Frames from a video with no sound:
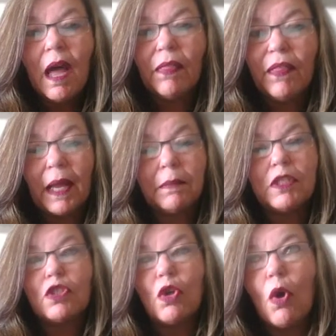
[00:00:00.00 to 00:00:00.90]
that I was
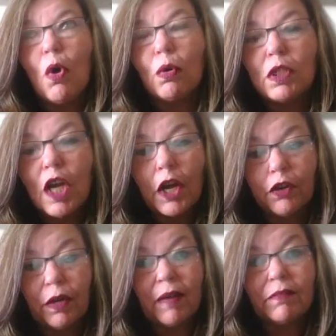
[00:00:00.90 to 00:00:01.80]
so
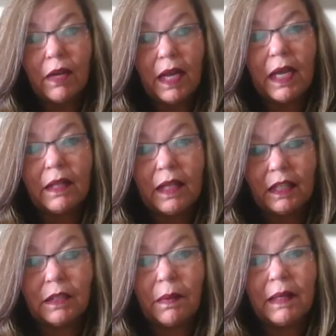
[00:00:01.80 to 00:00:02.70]
tired after I ate that I
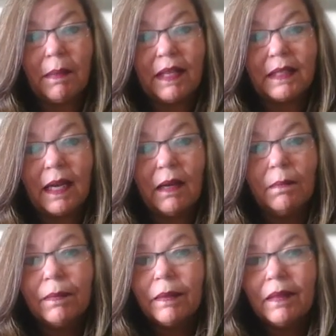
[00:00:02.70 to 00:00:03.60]
just wanted to pass out.
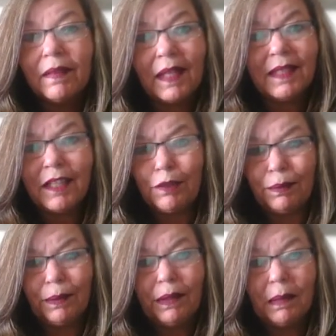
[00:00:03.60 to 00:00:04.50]
That's not
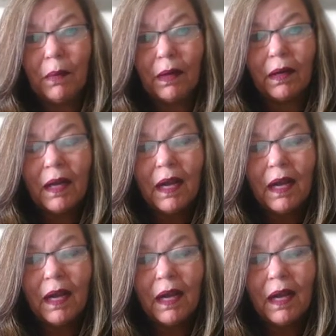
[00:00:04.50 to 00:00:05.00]
true anymore.